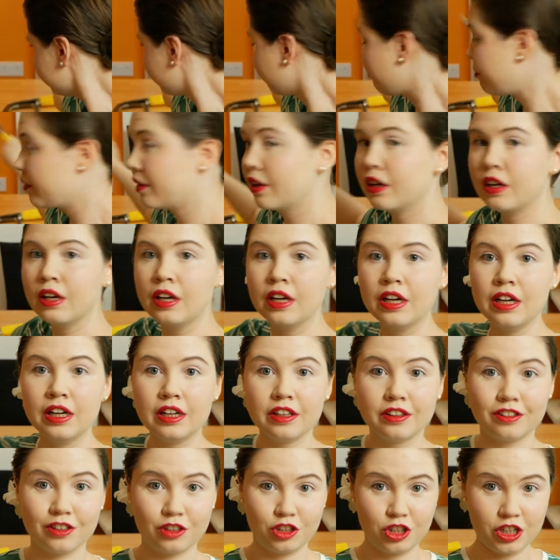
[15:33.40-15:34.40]

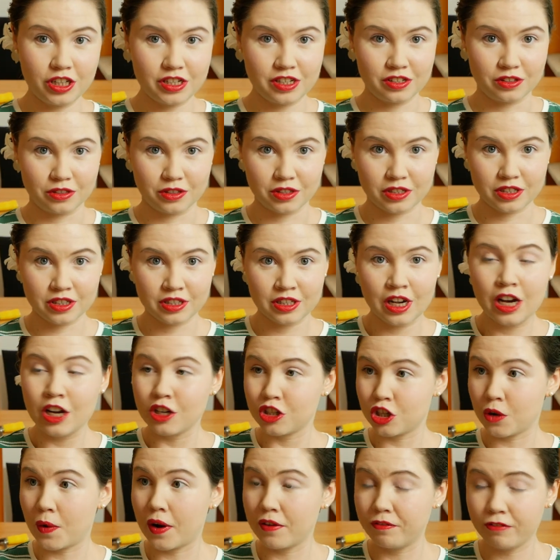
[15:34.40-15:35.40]
using the chisels.
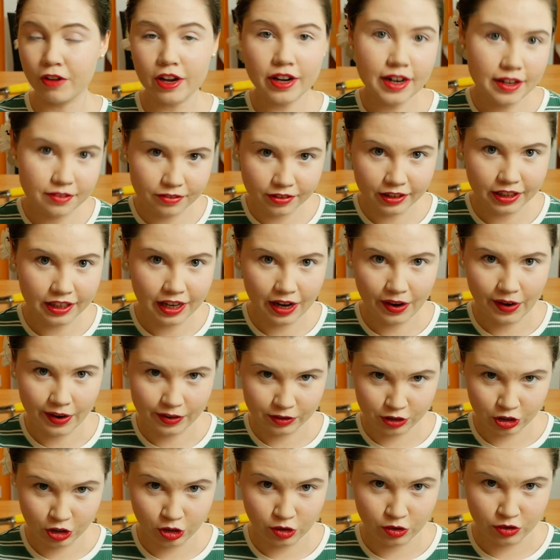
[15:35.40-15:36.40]
So I finally figured out how
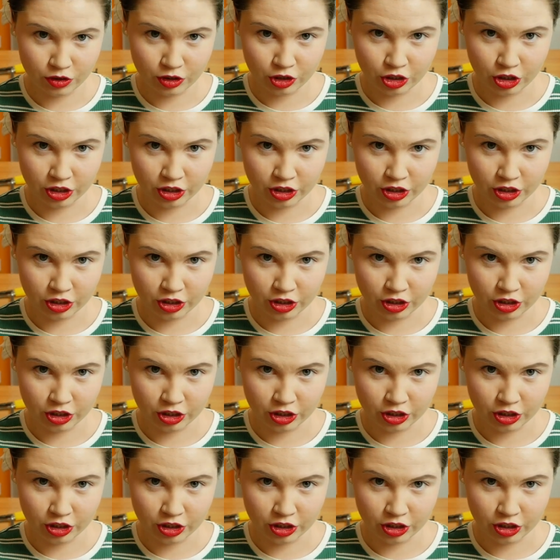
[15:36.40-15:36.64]
to use the